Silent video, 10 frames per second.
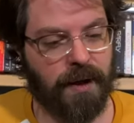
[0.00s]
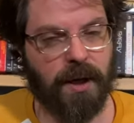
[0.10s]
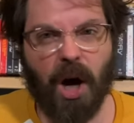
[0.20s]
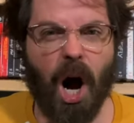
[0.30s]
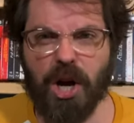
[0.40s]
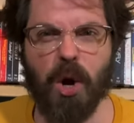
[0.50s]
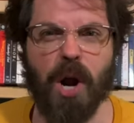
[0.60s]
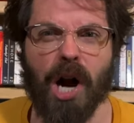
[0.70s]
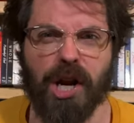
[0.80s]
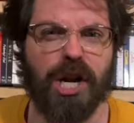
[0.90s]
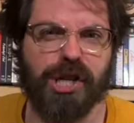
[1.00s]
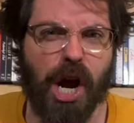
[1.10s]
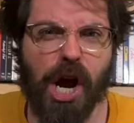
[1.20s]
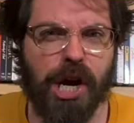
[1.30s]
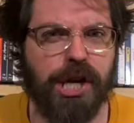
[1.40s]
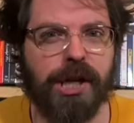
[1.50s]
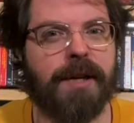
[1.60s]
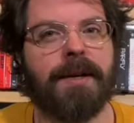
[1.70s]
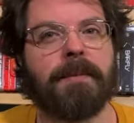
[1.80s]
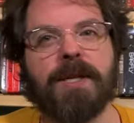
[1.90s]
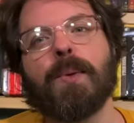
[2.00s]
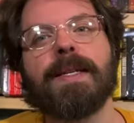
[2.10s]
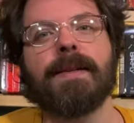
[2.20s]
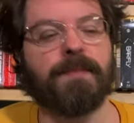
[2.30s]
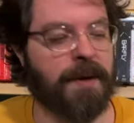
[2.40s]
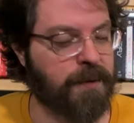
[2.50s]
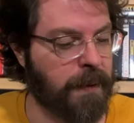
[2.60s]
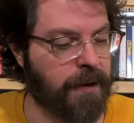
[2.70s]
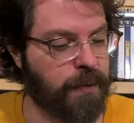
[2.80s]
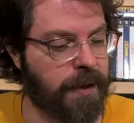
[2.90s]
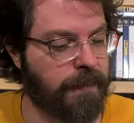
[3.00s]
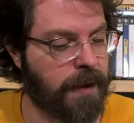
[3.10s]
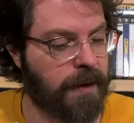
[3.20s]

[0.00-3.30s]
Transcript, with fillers: Are you not entertained? That's what he says about Spotswood.